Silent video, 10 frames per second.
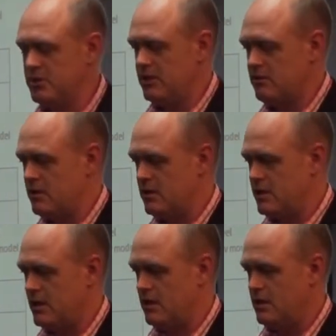beta
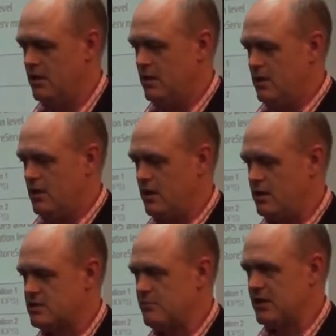
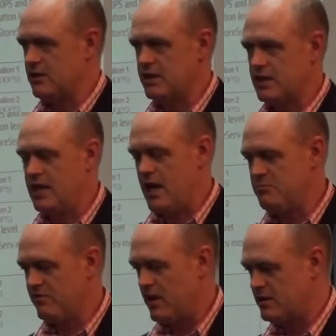and it's something a lot of the
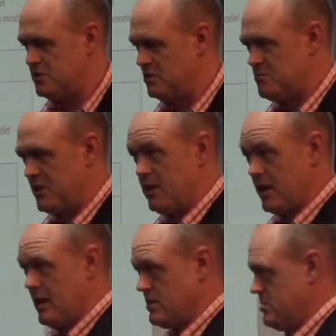cloud providers use, but a
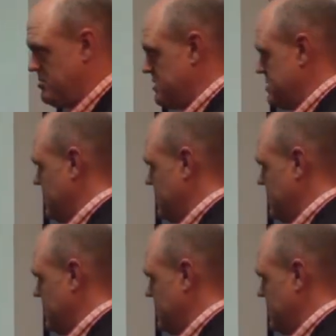lot of customers are